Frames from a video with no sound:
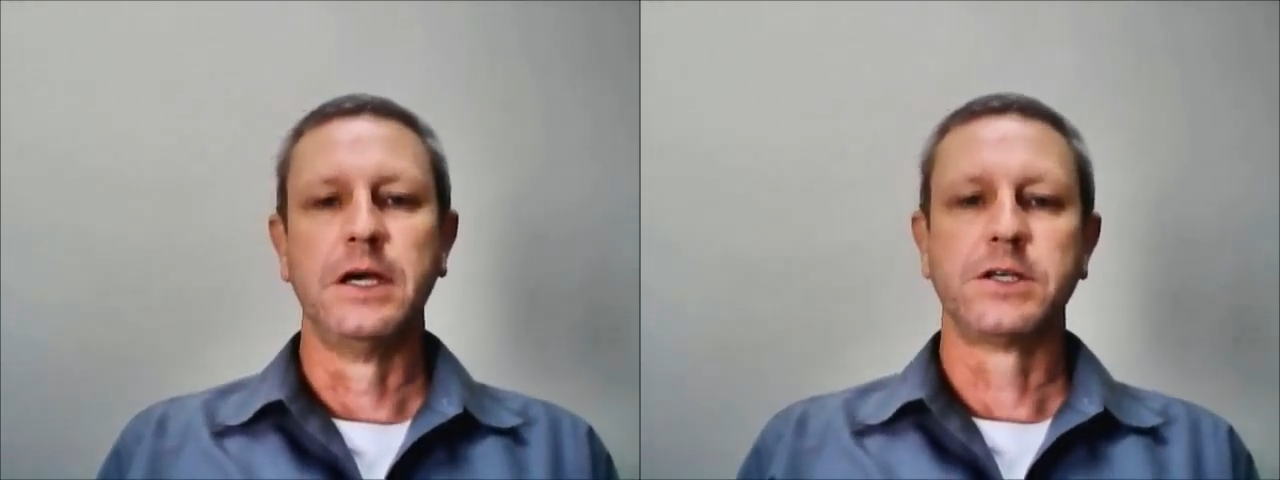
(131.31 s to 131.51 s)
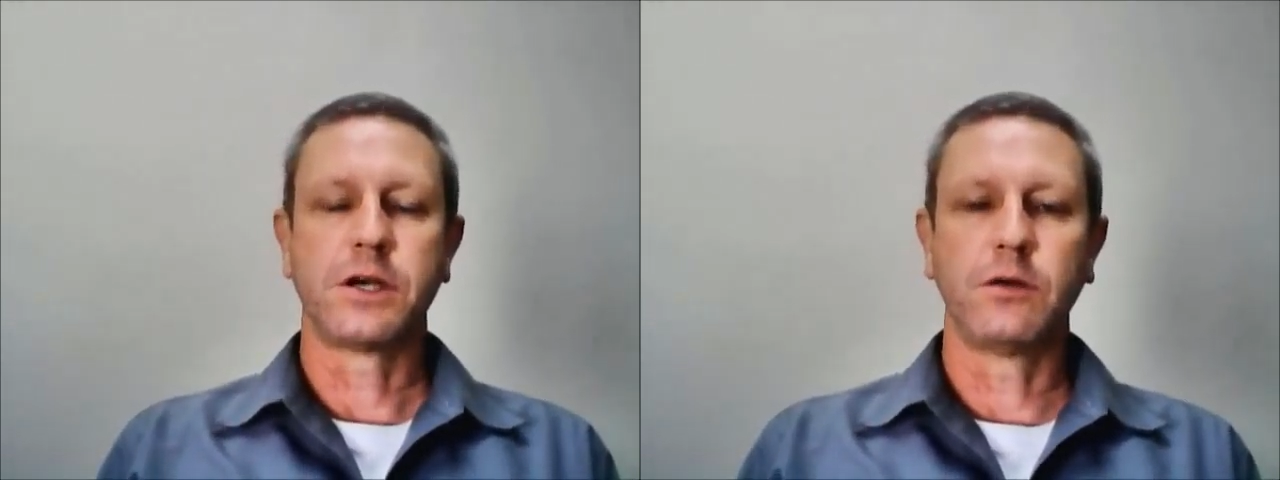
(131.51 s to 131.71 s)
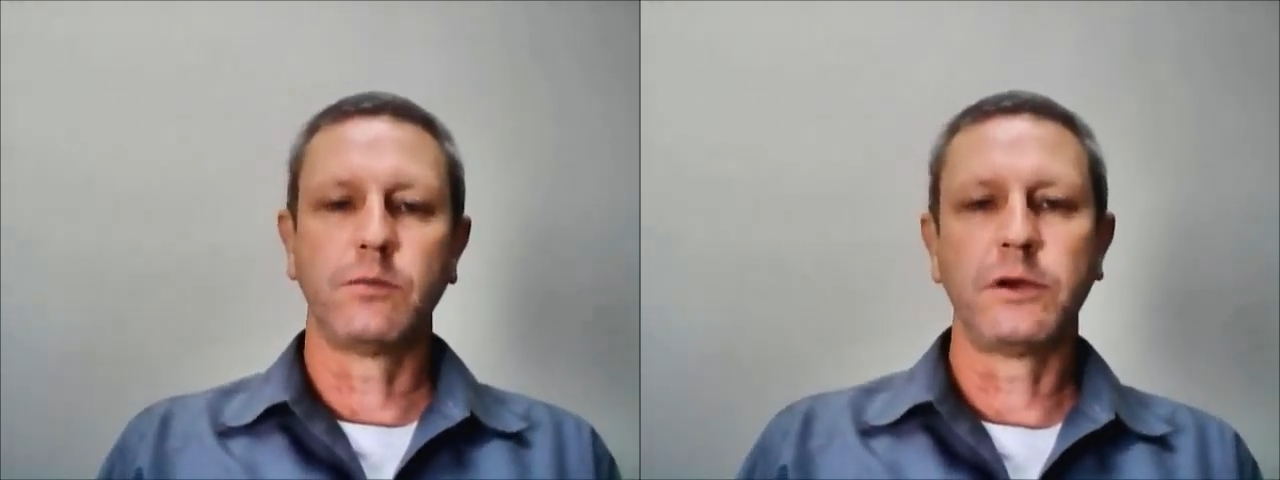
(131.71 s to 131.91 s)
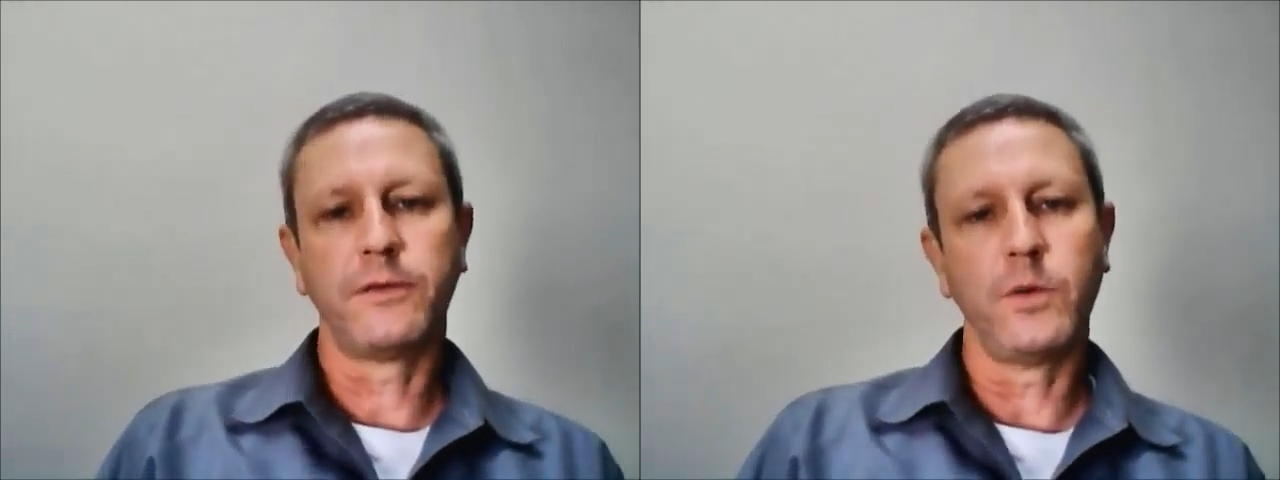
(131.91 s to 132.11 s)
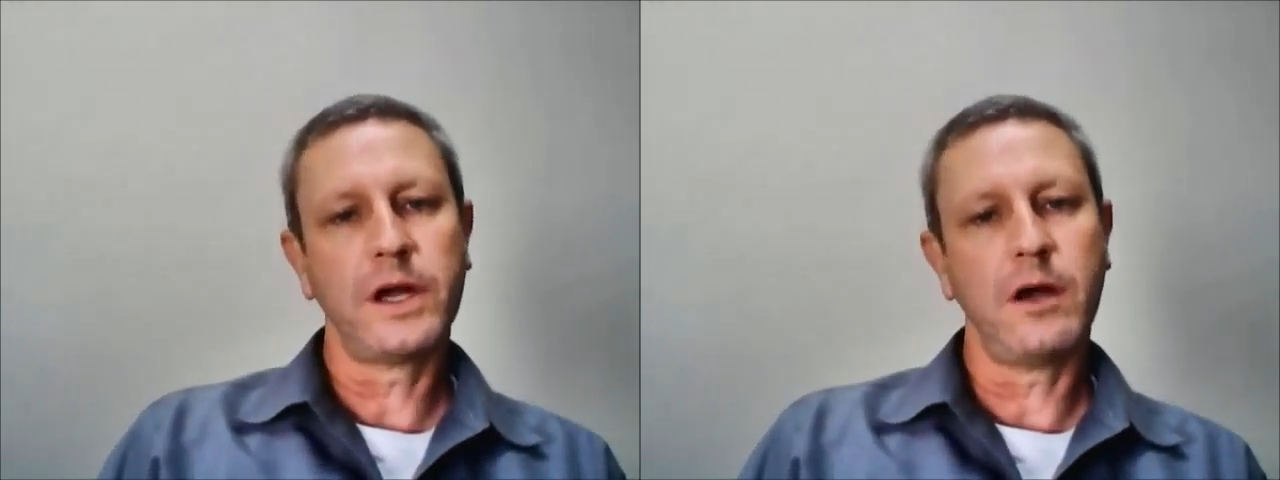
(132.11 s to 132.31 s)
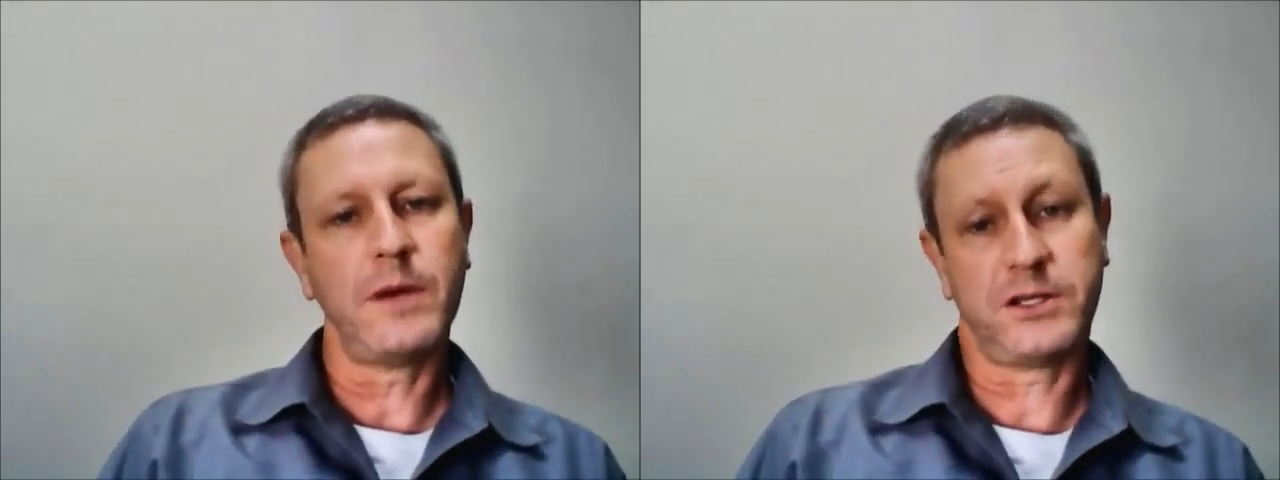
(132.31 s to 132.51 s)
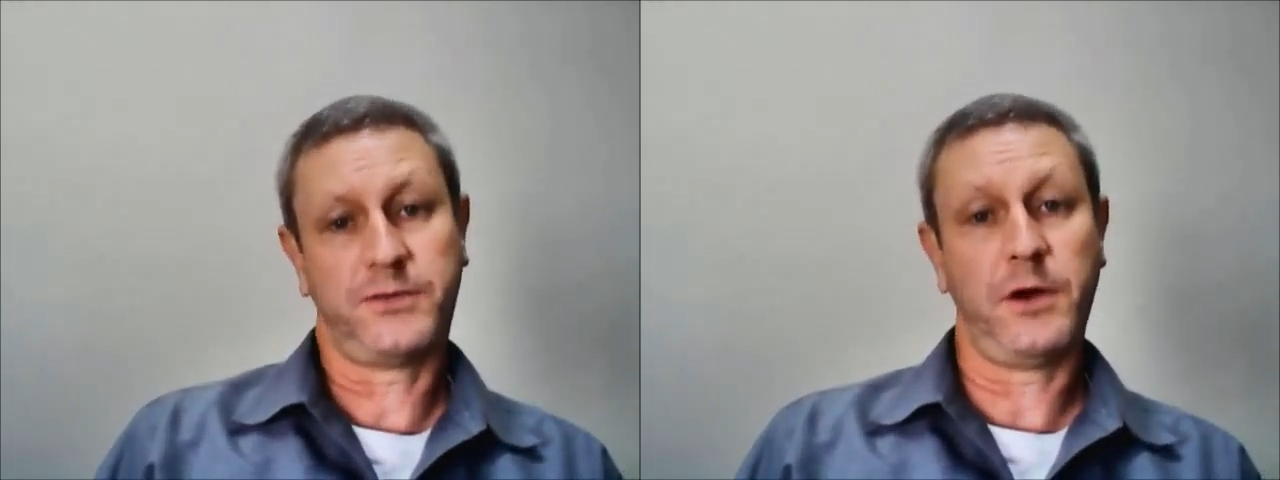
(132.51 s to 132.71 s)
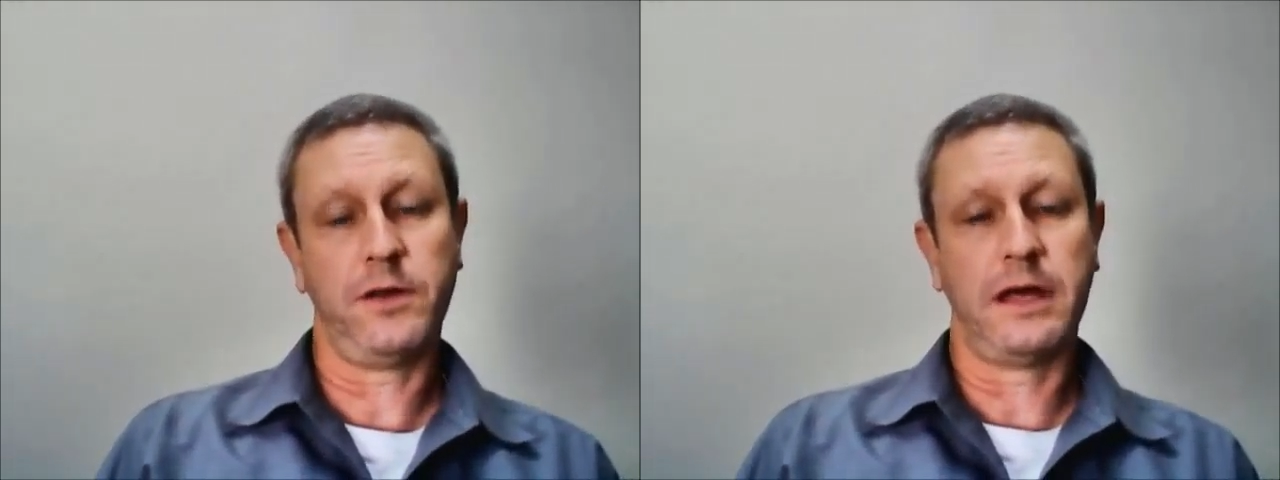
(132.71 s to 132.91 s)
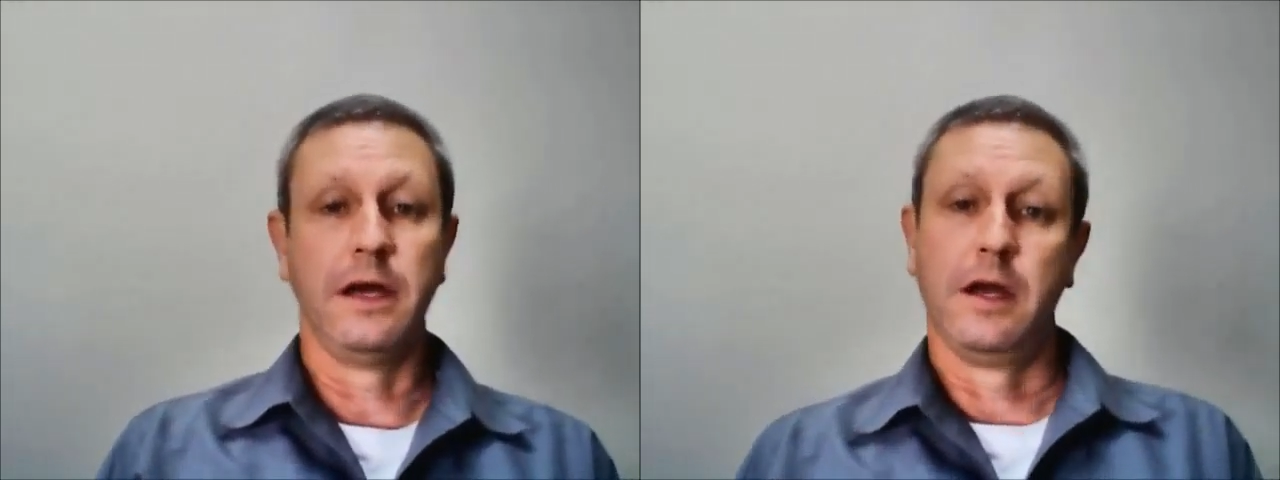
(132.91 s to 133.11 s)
So before we go much further,